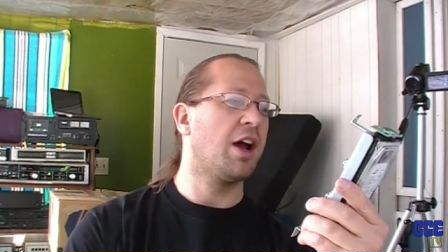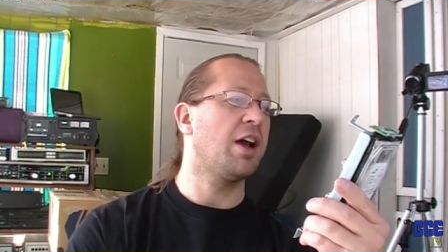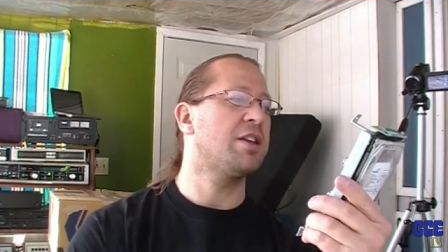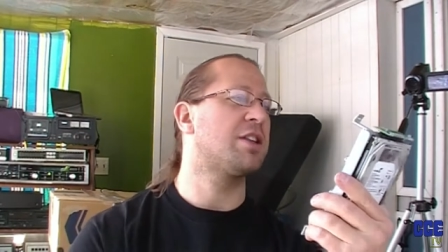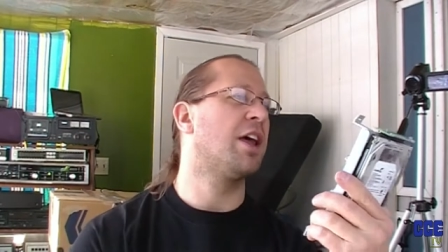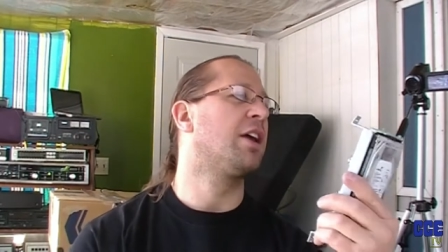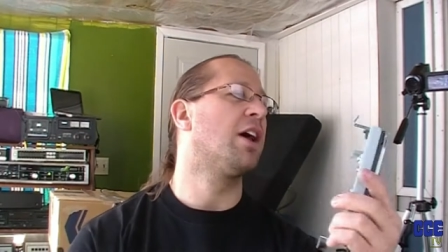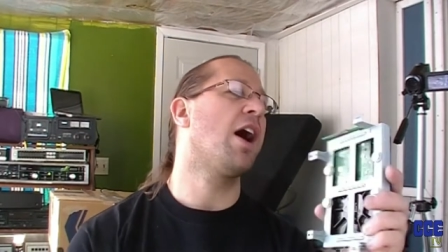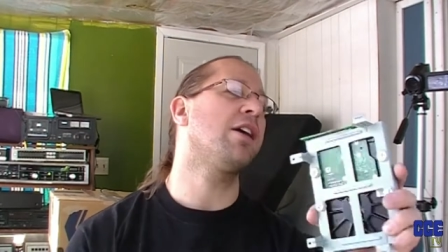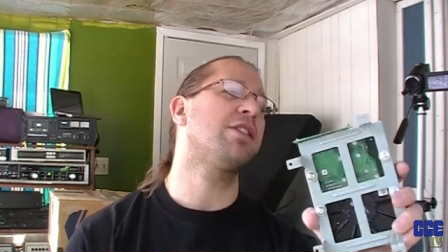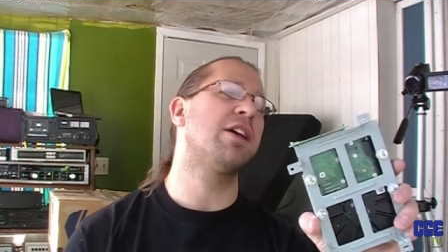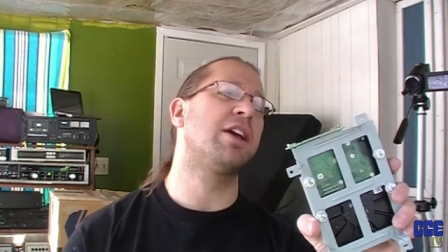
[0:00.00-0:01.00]
I think
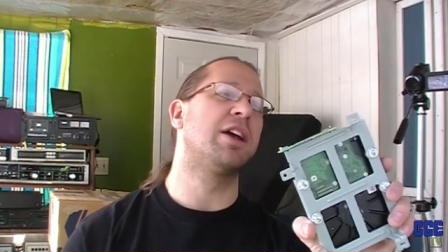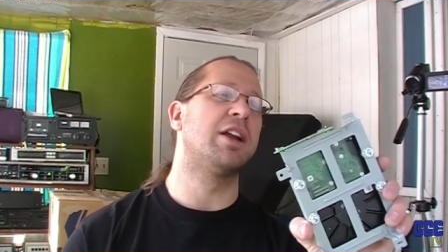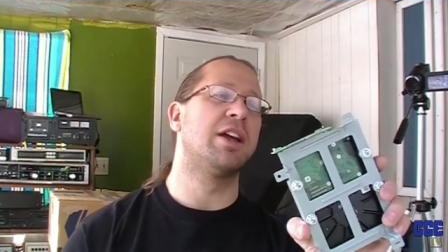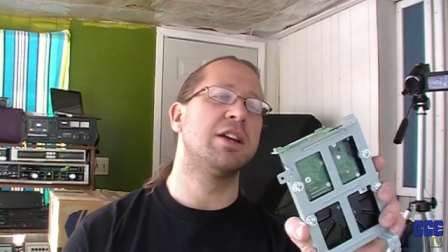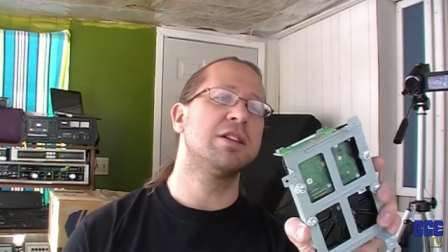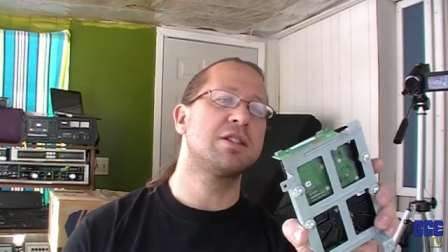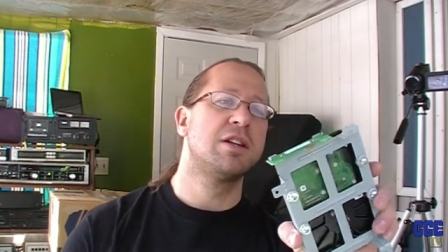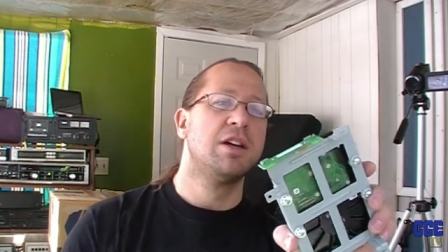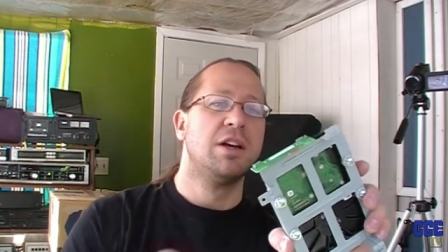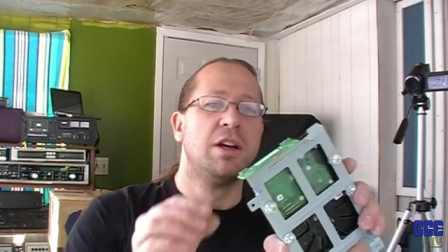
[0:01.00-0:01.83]
I think it is.